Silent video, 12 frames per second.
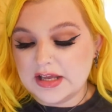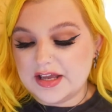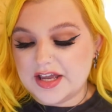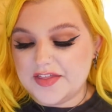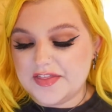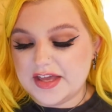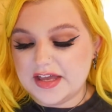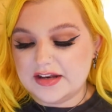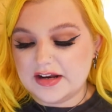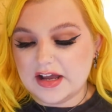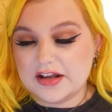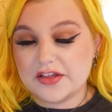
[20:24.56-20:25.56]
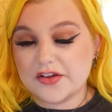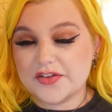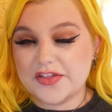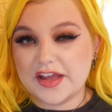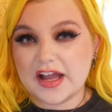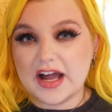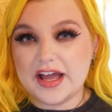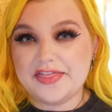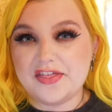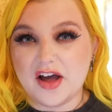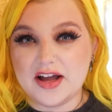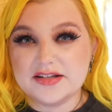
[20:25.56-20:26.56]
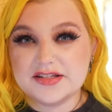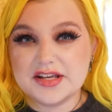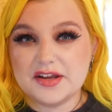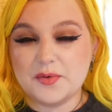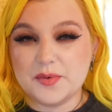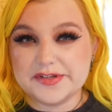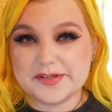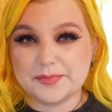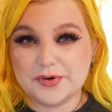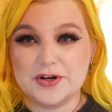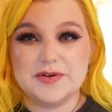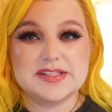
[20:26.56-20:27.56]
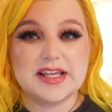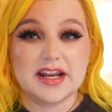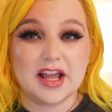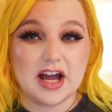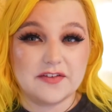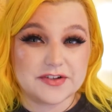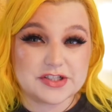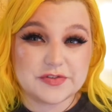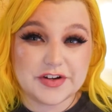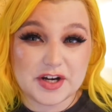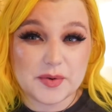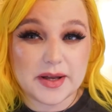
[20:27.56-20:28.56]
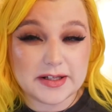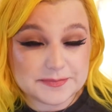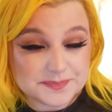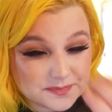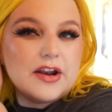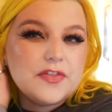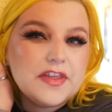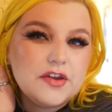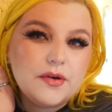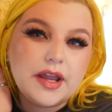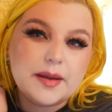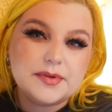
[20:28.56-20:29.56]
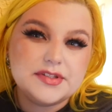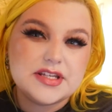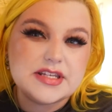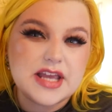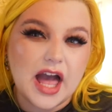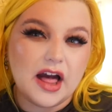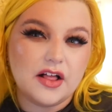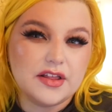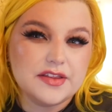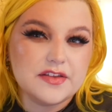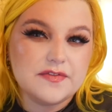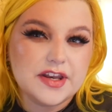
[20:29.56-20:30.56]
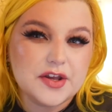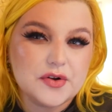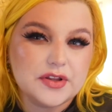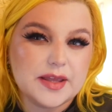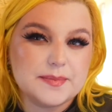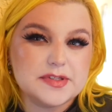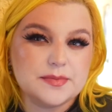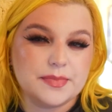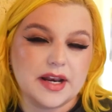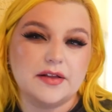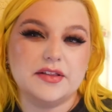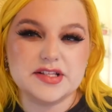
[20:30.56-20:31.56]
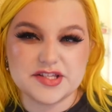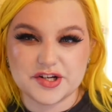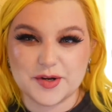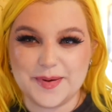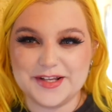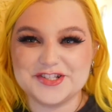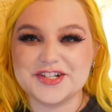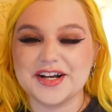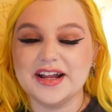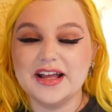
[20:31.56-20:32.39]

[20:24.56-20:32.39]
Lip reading: And then another thing I thought was a pro is that it covers very well. I don't think you were able to tell in the video clips, but I'll insert a picture.